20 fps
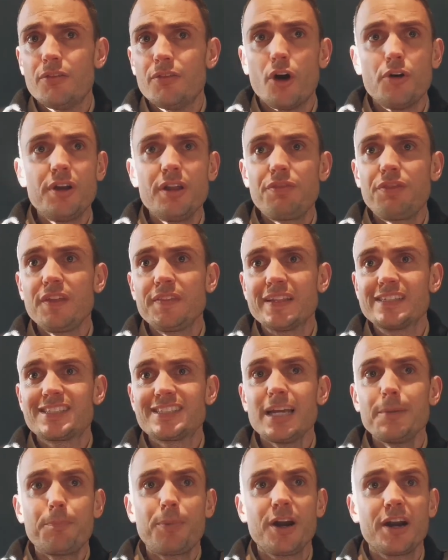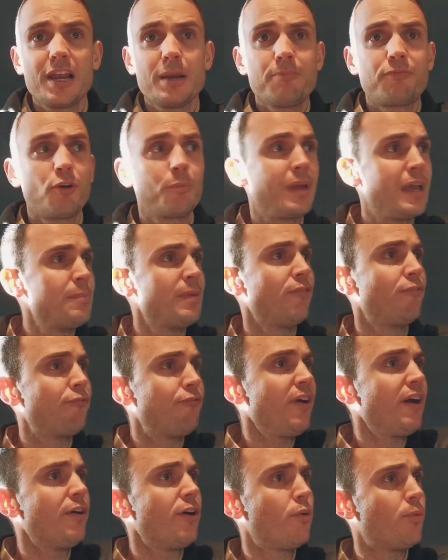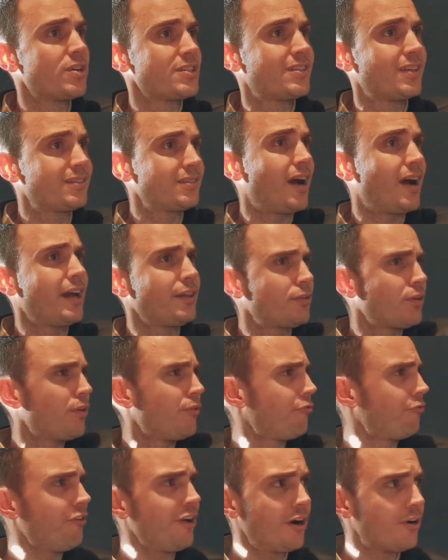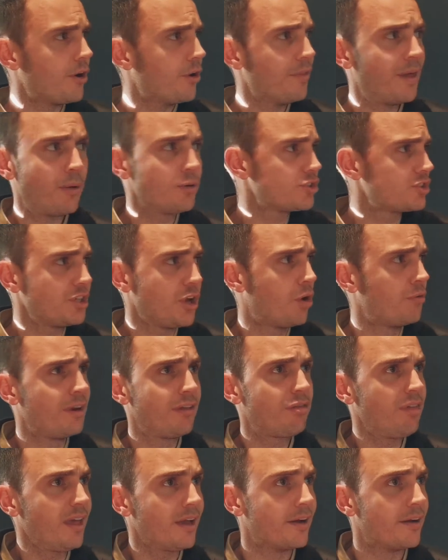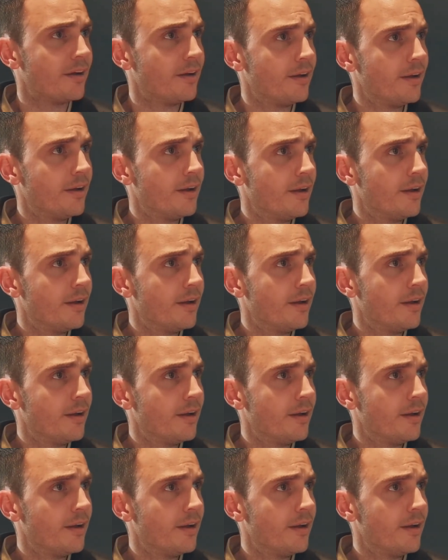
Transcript: The only thing that separated him from him and Pharaoh was the title of Pharaoh. That was the only thing.